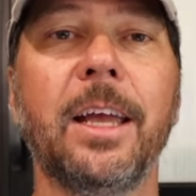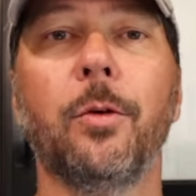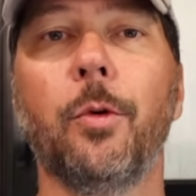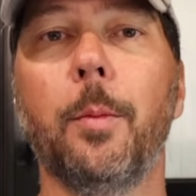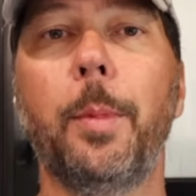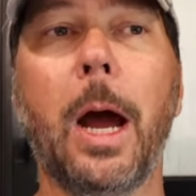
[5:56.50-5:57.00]
can
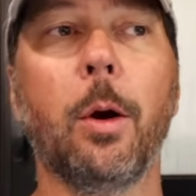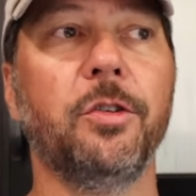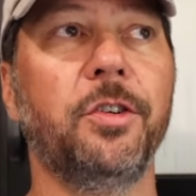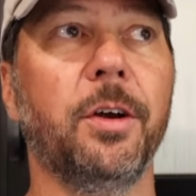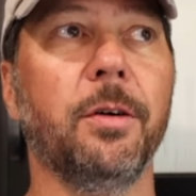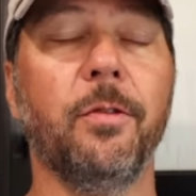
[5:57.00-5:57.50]
run
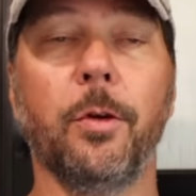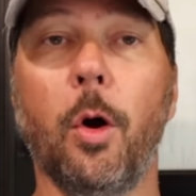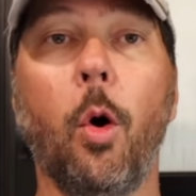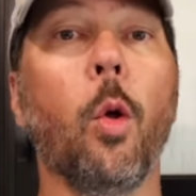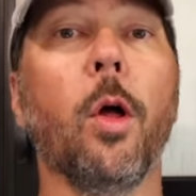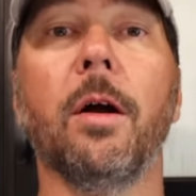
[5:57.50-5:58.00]
PowerShare for the
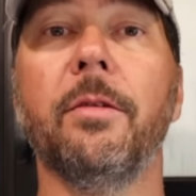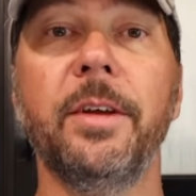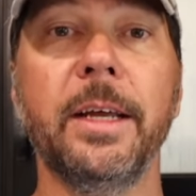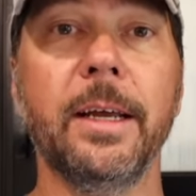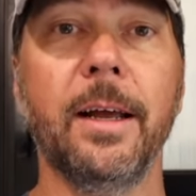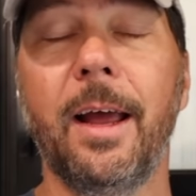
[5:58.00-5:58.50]
whole
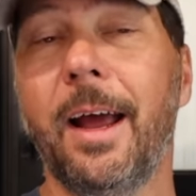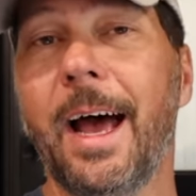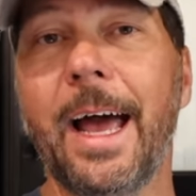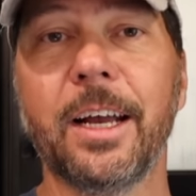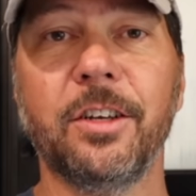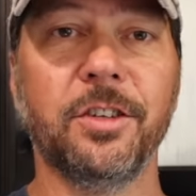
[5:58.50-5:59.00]
RV.
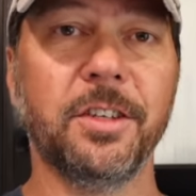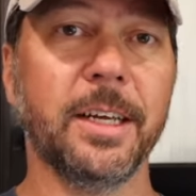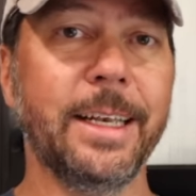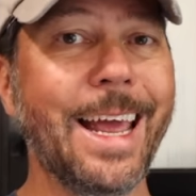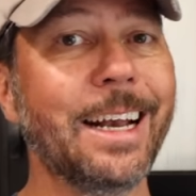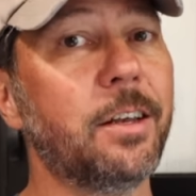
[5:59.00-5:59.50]
I can just
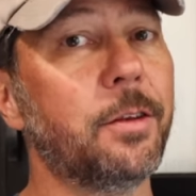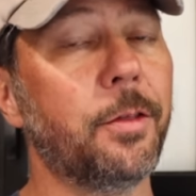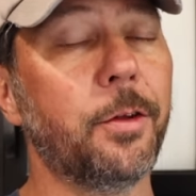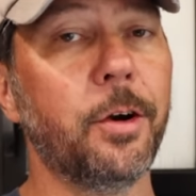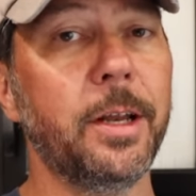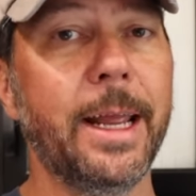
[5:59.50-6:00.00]
connect the
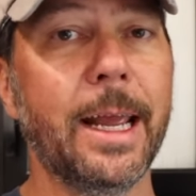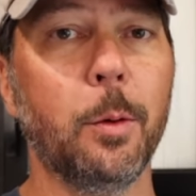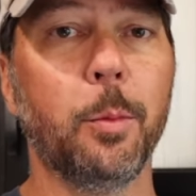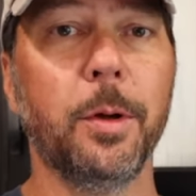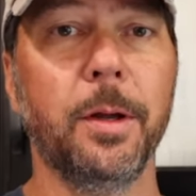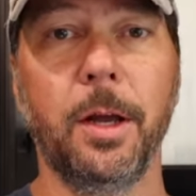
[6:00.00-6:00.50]
30
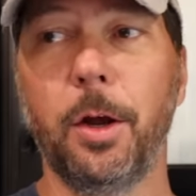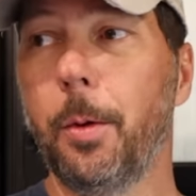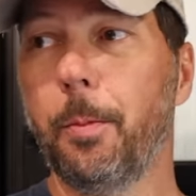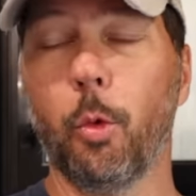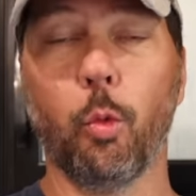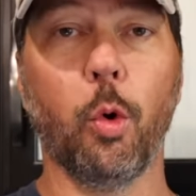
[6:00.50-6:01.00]
amp
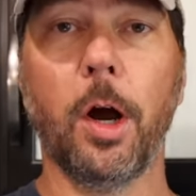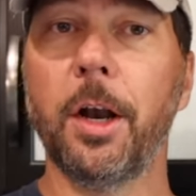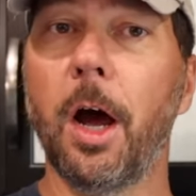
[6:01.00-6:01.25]
run